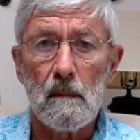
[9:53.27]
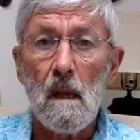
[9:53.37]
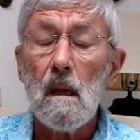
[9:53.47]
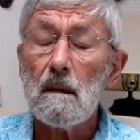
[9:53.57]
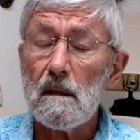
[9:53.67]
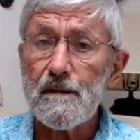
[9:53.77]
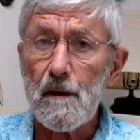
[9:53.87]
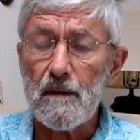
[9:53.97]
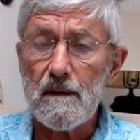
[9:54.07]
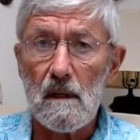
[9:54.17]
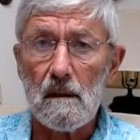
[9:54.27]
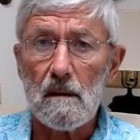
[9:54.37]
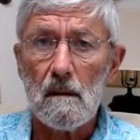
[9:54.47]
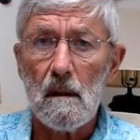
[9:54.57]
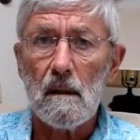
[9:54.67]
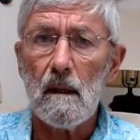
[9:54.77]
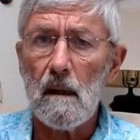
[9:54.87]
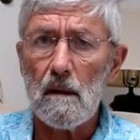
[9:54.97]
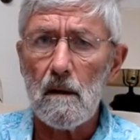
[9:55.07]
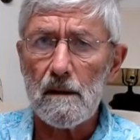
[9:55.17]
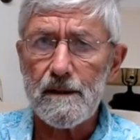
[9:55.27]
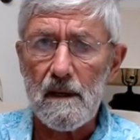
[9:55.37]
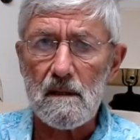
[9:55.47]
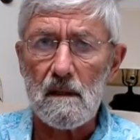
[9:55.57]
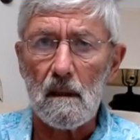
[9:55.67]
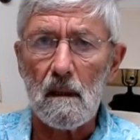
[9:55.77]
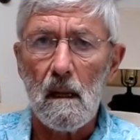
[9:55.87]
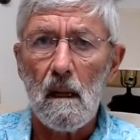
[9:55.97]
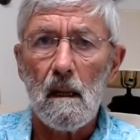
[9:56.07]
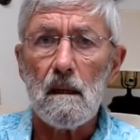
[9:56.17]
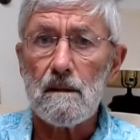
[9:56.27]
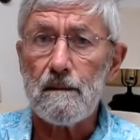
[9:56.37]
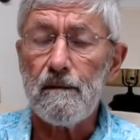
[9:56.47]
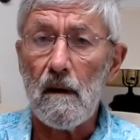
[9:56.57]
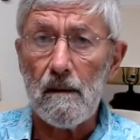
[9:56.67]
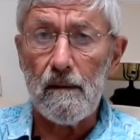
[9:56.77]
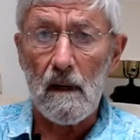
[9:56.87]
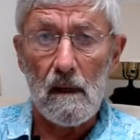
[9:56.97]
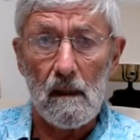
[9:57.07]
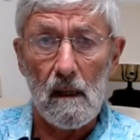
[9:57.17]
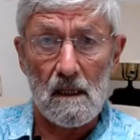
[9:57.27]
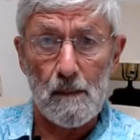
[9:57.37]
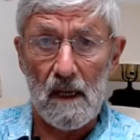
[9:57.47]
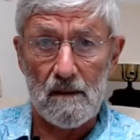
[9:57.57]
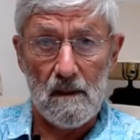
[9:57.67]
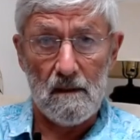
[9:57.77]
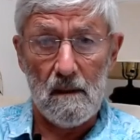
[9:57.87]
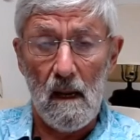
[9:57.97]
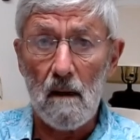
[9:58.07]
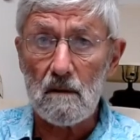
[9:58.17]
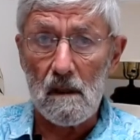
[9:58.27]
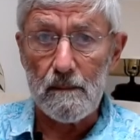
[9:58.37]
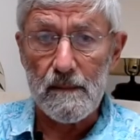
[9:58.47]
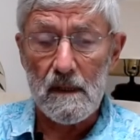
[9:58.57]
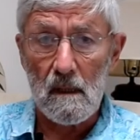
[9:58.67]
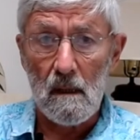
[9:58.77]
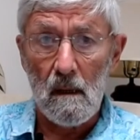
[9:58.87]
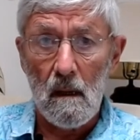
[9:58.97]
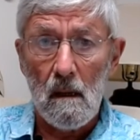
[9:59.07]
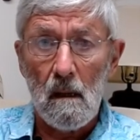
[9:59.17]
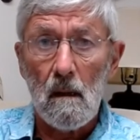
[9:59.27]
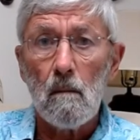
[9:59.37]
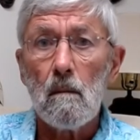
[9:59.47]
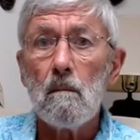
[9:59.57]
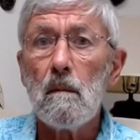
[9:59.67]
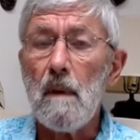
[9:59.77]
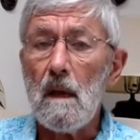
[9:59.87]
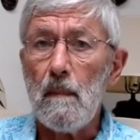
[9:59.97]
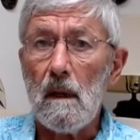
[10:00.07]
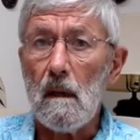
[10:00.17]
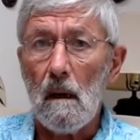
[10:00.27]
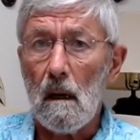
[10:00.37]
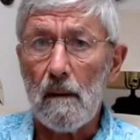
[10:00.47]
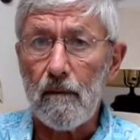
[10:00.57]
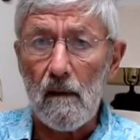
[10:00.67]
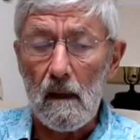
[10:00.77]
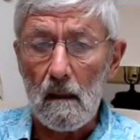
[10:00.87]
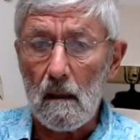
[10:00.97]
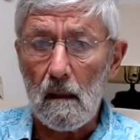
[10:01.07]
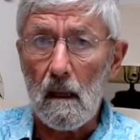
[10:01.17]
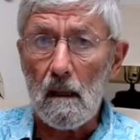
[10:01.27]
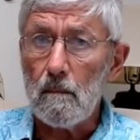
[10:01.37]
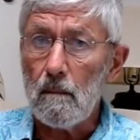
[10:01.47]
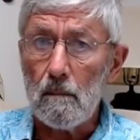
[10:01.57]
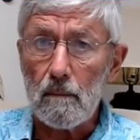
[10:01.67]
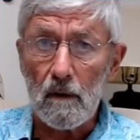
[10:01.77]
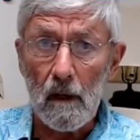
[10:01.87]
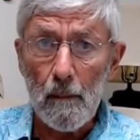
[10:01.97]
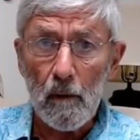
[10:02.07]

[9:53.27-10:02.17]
And also consider that not all testing is to verify expected outcomes. We may be offering a preliminary